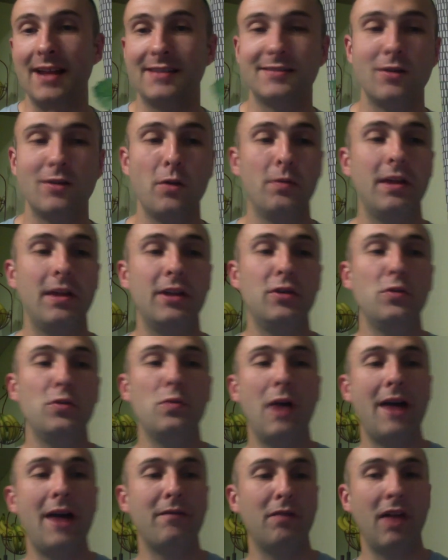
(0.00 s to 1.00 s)
So they do
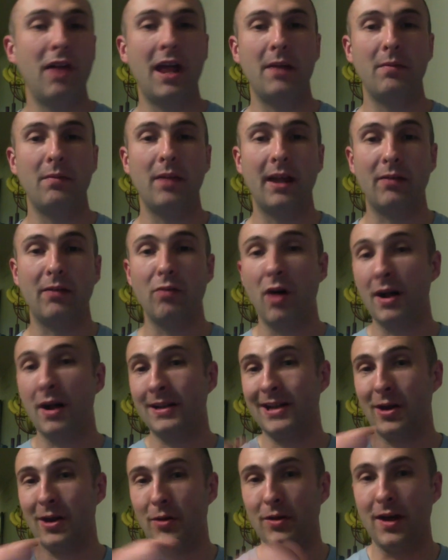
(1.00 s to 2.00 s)
have a lot of like lawn
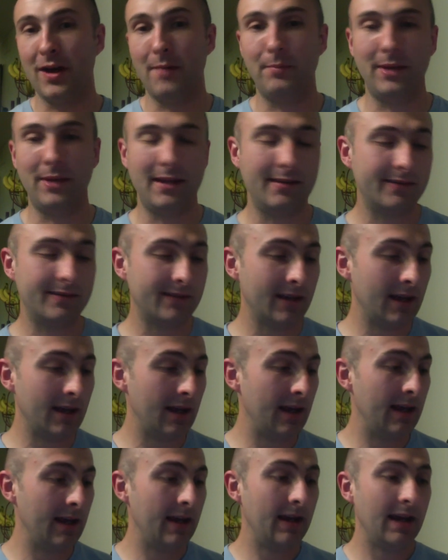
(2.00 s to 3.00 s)
care companies
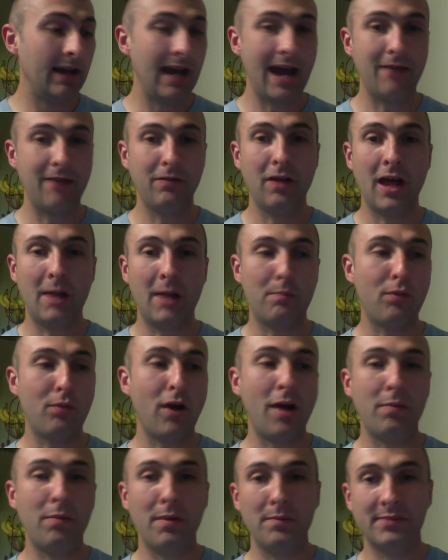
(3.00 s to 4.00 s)
have a lot of
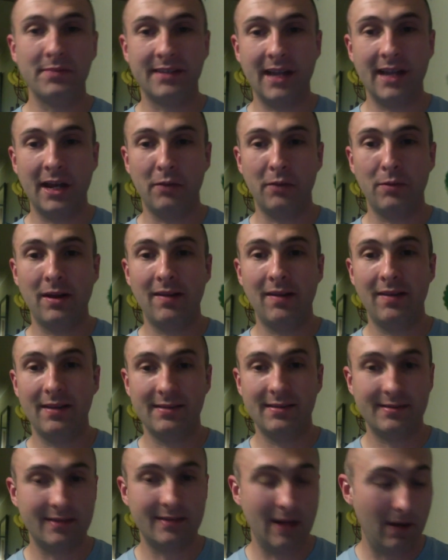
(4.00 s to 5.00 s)
problems getting rid of this
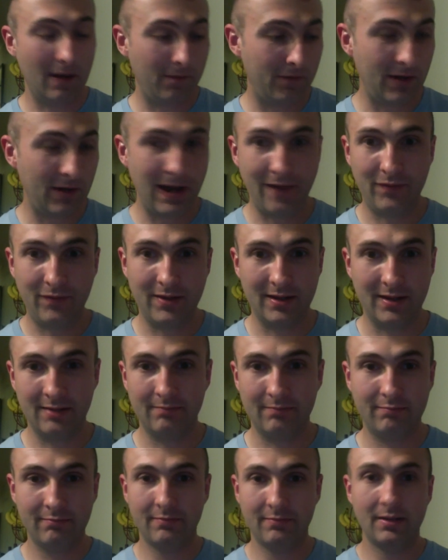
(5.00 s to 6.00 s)
stuff. You have to
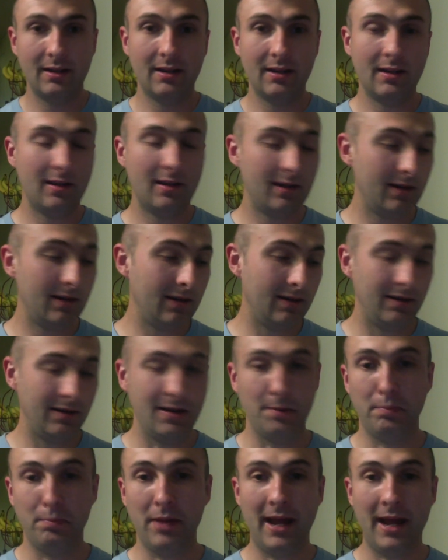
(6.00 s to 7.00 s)

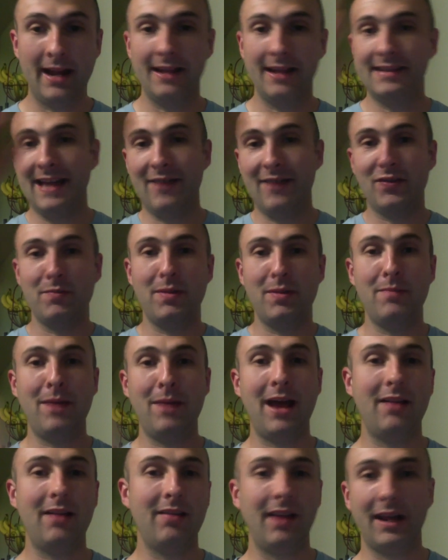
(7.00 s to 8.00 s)
the planets have to be
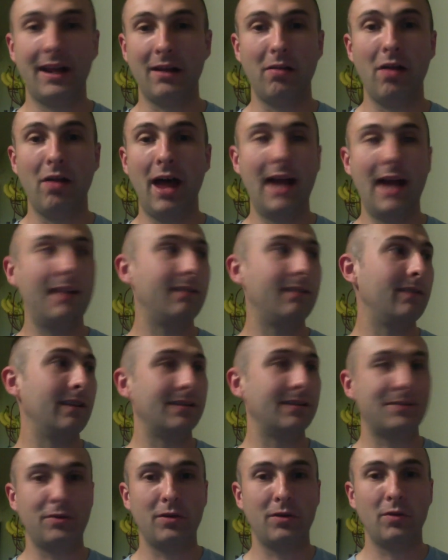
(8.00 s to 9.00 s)
met like aligned a
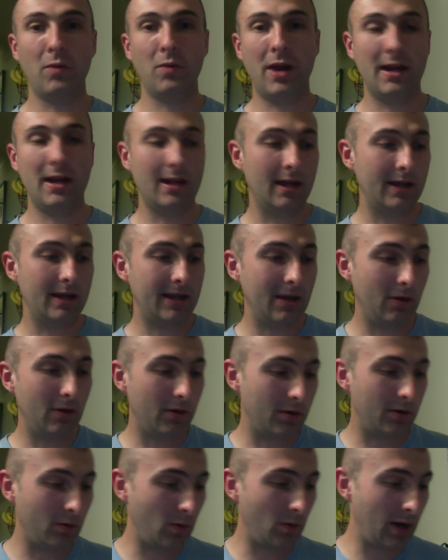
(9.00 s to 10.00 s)
certain way to kill
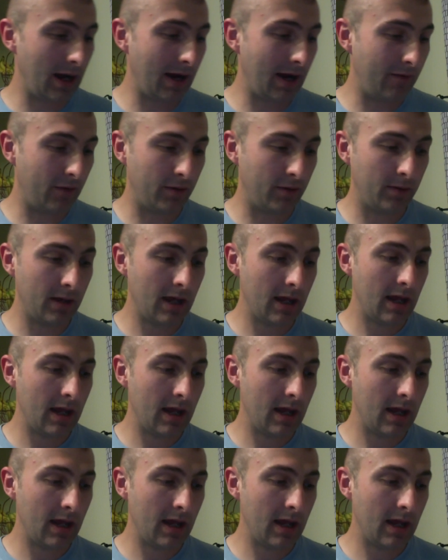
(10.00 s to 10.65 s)
it or whatever.